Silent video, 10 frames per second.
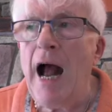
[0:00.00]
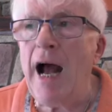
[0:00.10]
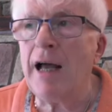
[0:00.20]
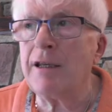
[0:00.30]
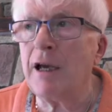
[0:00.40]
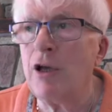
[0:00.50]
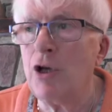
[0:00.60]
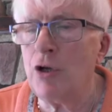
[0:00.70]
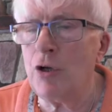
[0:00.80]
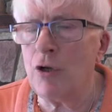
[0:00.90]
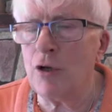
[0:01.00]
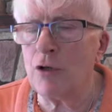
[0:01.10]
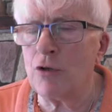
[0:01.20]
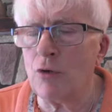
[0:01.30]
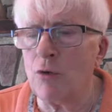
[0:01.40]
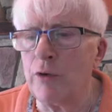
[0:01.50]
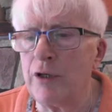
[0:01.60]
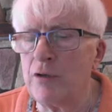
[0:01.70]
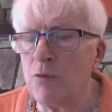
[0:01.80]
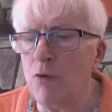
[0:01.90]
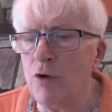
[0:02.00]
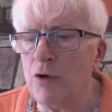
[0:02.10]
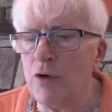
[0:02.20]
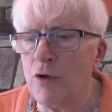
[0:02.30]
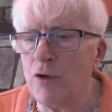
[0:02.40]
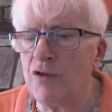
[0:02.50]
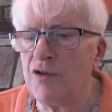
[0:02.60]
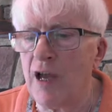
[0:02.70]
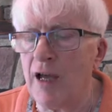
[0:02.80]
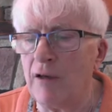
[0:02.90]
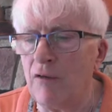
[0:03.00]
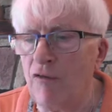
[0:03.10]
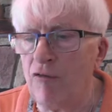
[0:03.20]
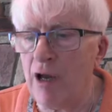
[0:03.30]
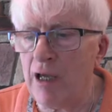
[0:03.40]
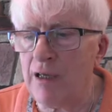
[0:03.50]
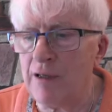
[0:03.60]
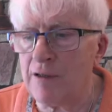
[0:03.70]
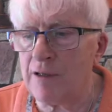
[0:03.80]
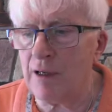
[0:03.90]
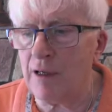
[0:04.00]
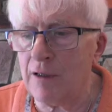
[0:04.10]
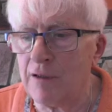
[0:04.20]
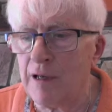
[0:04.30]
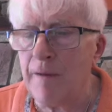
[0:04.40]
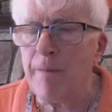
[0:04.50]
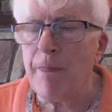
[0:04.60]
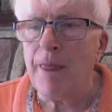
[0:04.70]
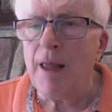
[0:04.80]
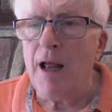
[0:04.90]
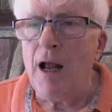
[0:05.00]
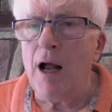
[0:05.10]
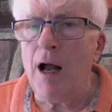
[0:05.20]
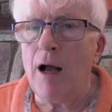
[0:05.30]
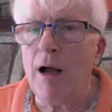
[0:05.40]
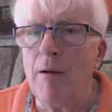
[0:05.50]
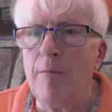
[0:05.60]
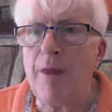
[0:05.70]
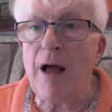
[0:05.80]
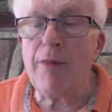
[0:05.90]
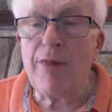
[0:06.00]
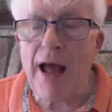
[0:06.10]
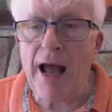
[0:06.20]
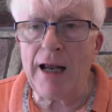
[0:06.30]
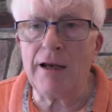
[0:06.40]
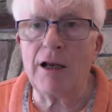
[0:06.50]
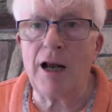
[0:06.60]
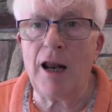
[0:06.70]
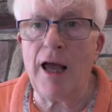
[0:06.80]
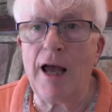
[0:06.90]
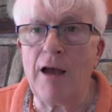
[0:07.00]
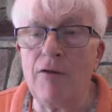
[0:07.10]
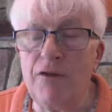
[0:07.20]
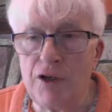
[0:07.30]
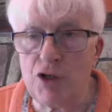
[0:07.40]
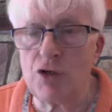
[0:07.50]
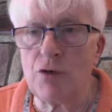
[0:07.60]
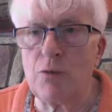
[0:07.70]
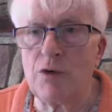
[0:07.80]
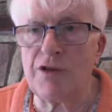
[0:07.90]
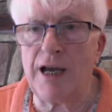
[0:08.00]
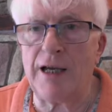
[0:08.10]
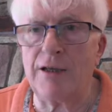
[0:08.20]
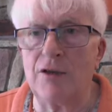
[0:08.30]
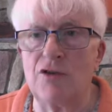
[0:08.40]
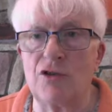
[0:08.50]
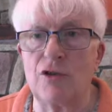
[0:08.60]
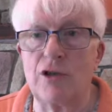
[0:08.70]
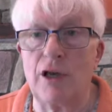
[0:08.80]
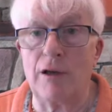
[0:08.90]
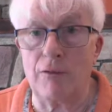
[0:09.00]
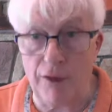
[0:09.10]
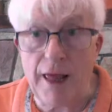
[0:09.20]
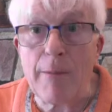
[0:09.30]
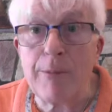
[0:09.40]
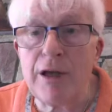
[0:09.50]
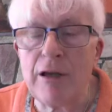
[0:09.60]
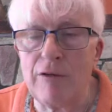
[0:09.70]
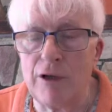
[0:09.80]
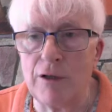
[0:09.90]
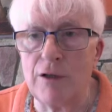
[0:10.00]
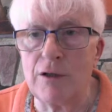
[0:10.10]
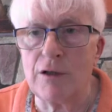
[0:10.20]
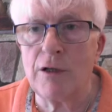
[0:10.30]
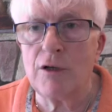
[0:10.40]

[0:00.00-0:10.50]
And I heard all these words and phrases. And then clairvision was added, so that I, for that period,